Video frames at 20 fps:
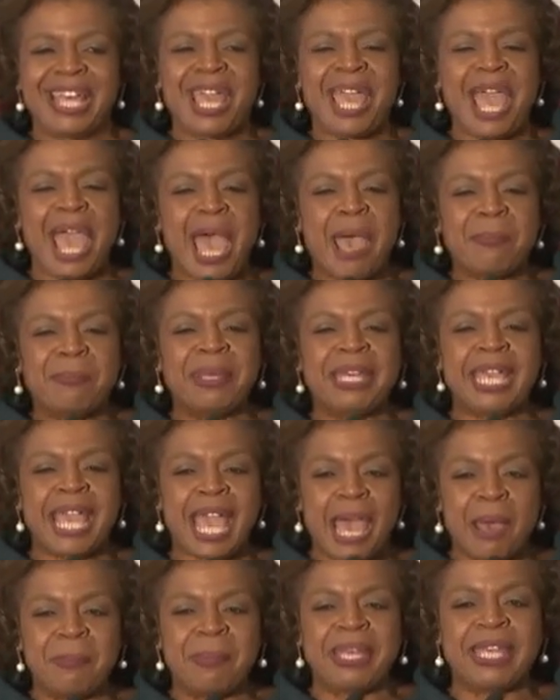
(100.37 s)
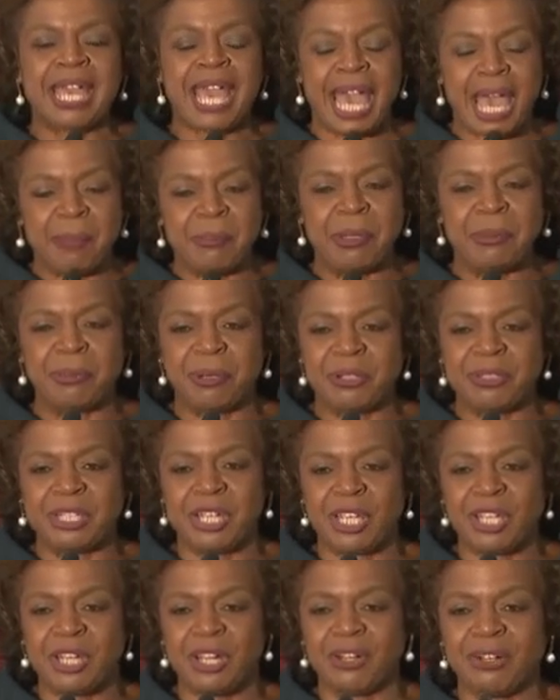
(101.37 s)
Happy, happy, happy
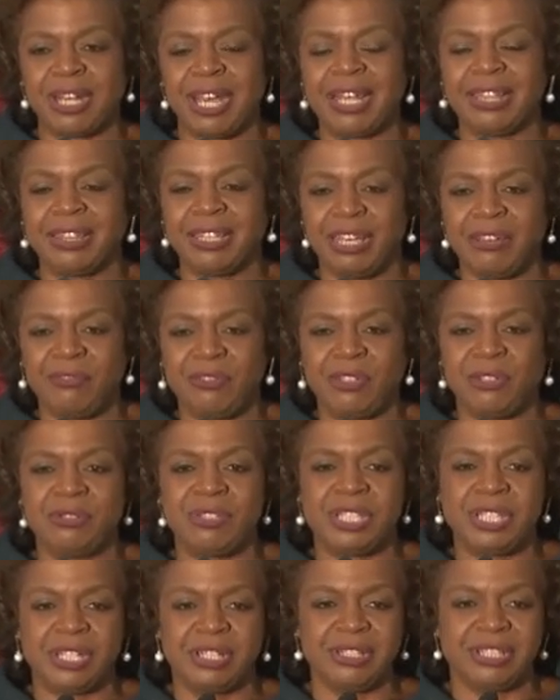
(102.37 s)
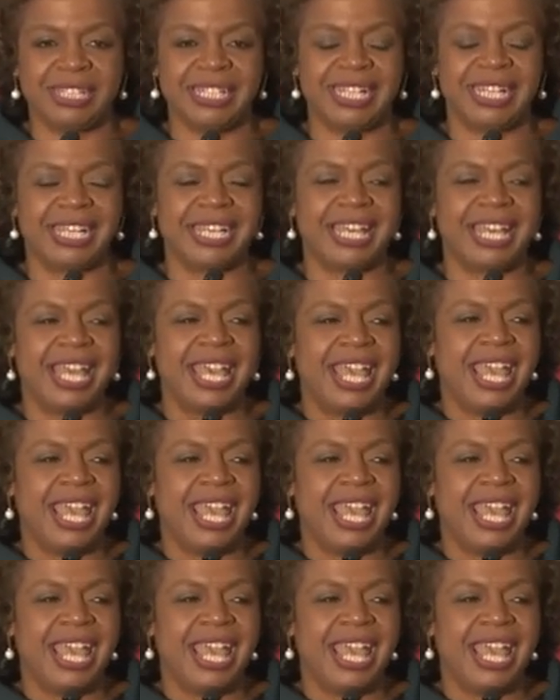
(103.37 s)
birthday, Kurt. I love you dearly.